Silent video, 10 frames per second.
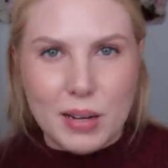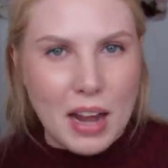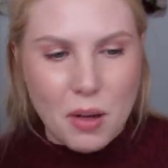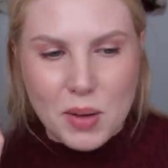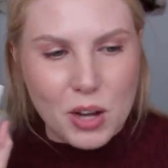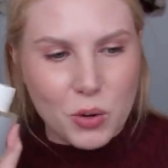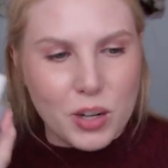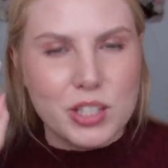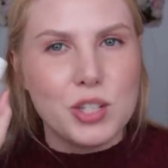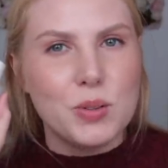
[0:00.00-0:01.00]
but now I'm not
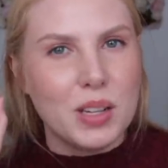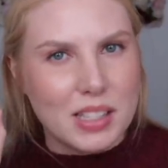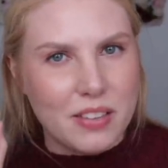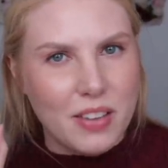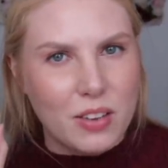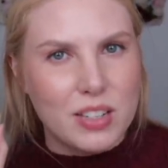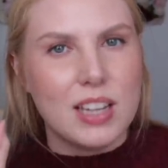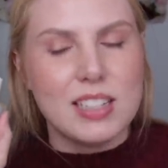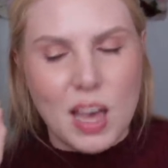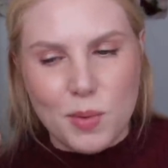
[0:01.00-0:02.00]
going to because I found
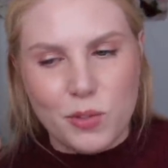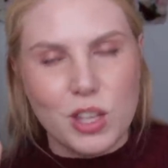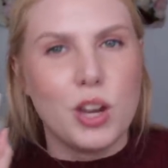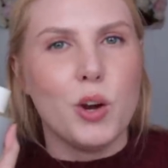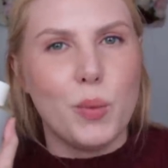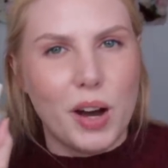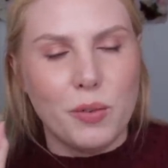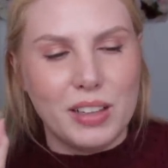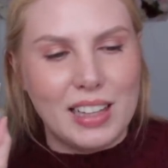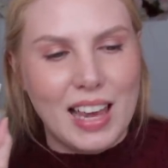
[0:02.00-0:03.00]
a time of the year where I
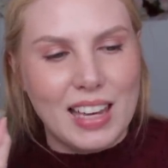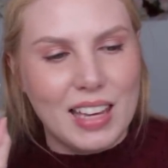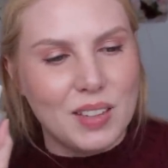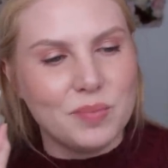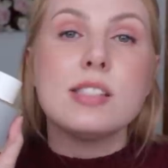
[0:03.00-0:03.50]
really like it.